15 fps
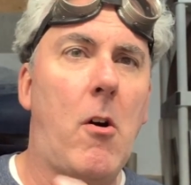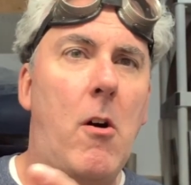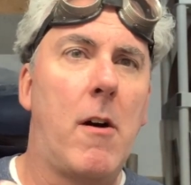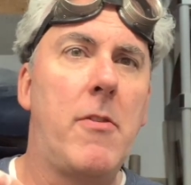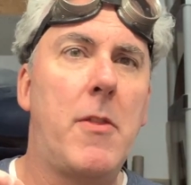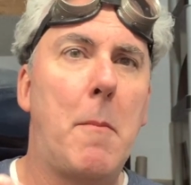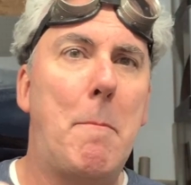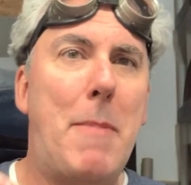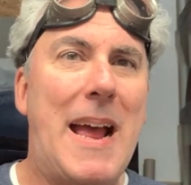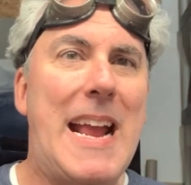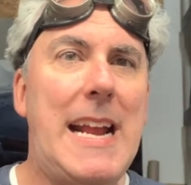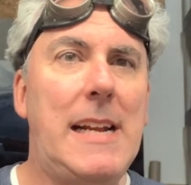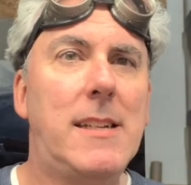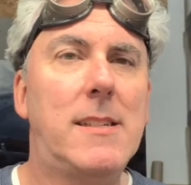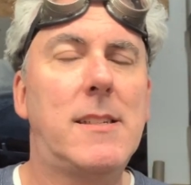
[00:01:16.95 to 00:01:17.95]
on the
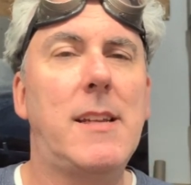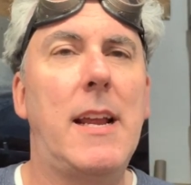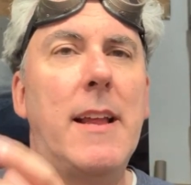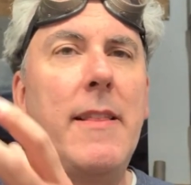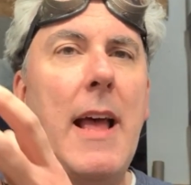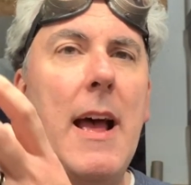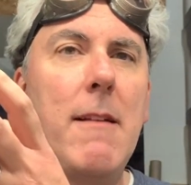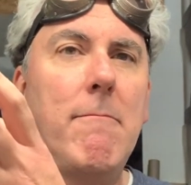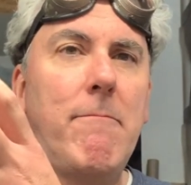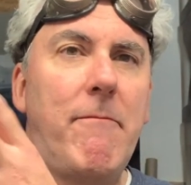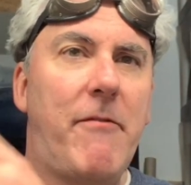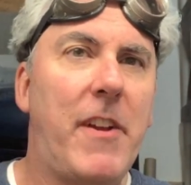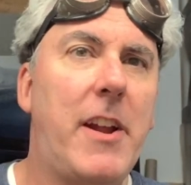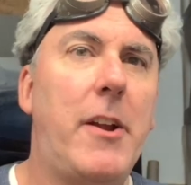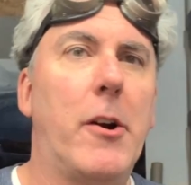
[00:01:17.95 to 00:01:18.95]
base and that
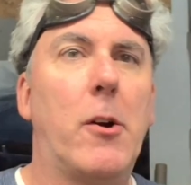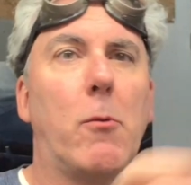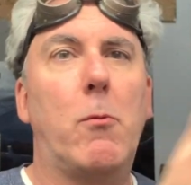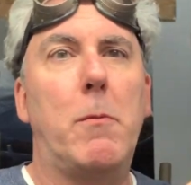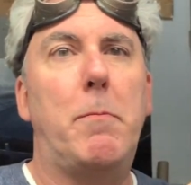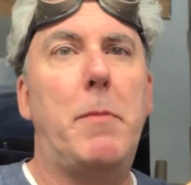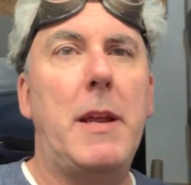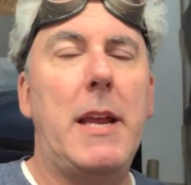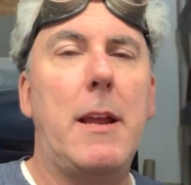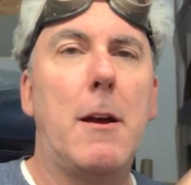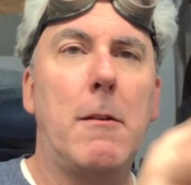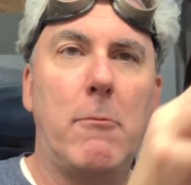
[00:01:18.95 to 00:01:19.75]
figure would be,